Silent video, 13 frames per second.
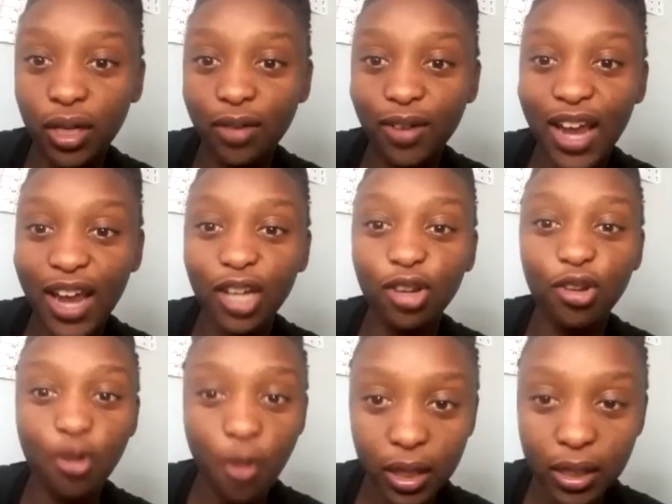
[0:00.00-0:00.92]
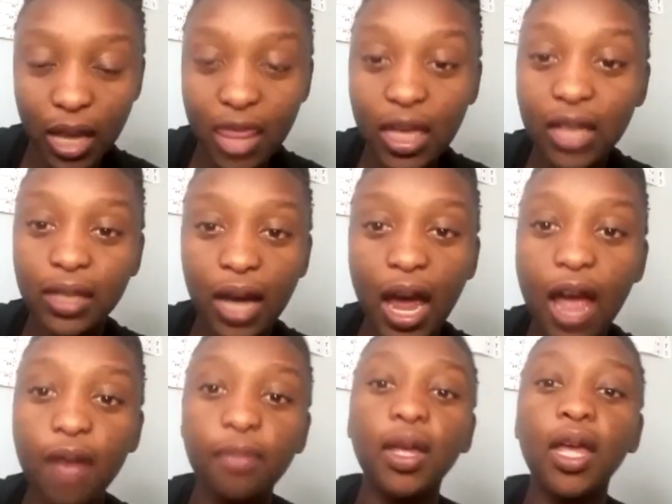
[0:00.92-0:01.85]
They were like, you know what? At that
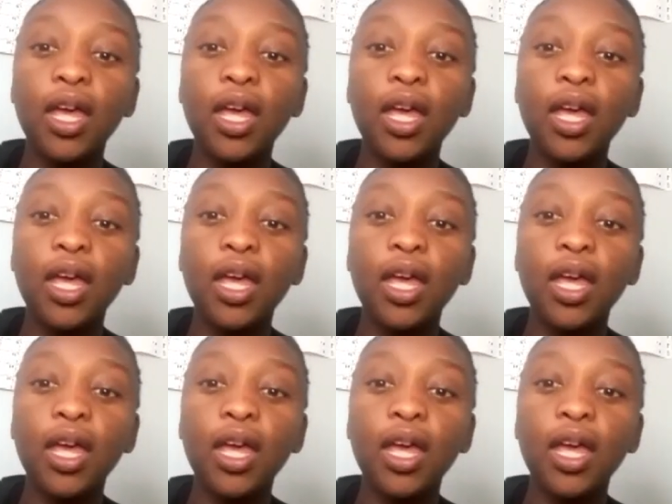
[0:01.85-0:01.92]
time,